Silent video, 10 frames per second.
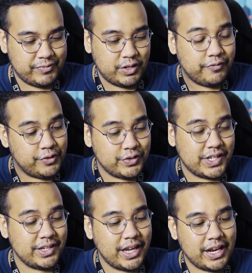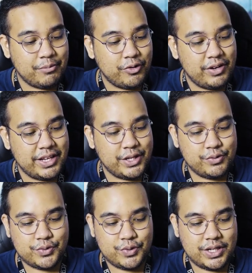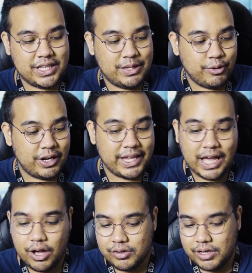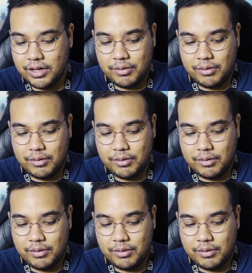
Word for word: confusing and I'm not really used to the keyboard layout.